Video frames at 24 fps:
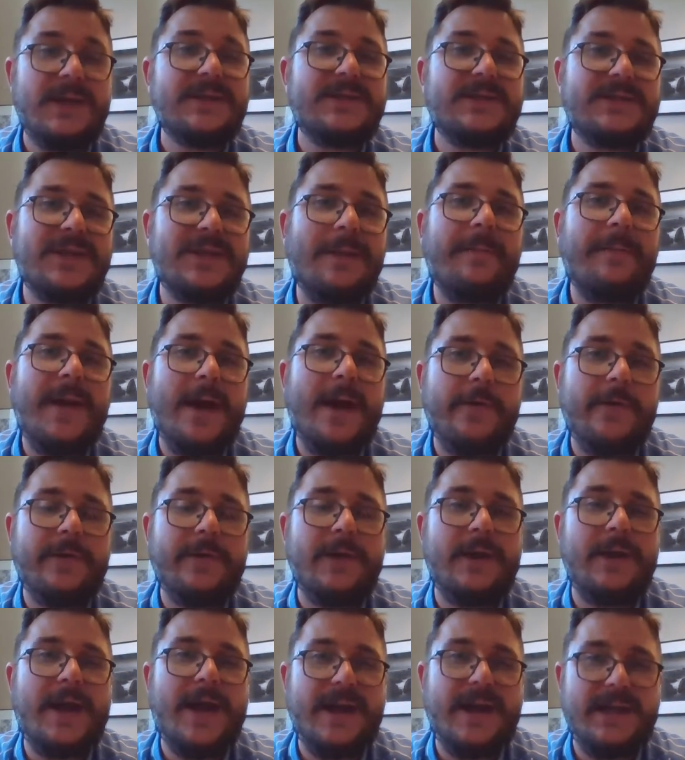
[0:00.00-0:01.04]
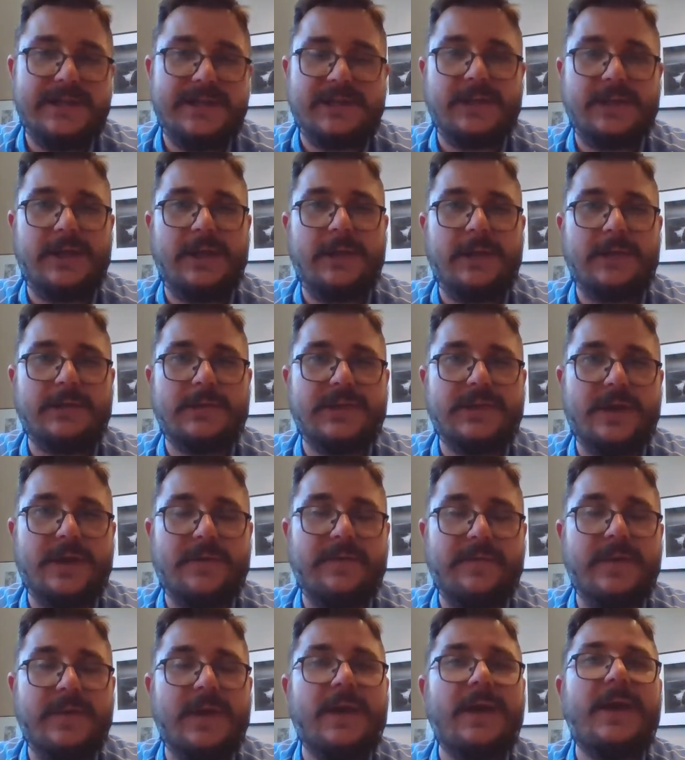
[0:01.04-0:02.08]
somehow can isolate
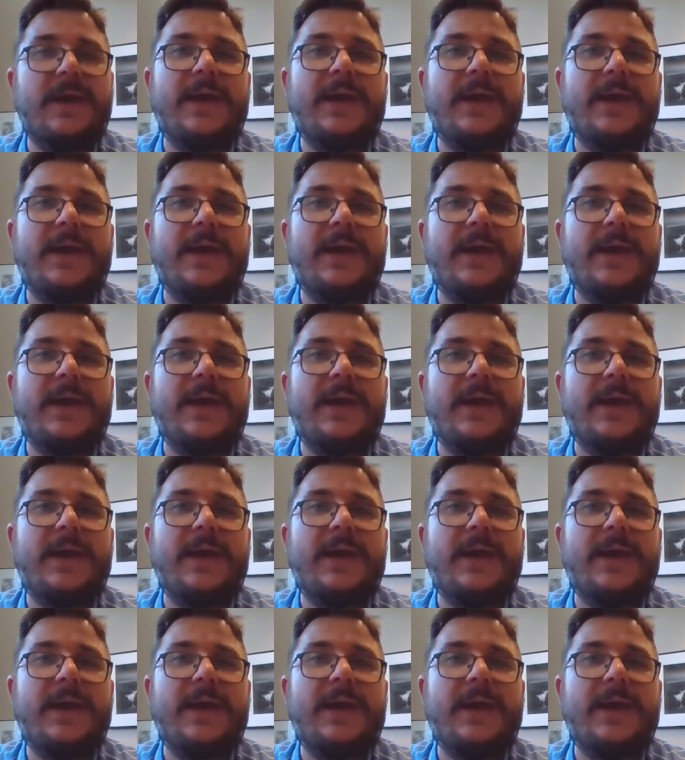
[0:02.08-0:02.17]
yourself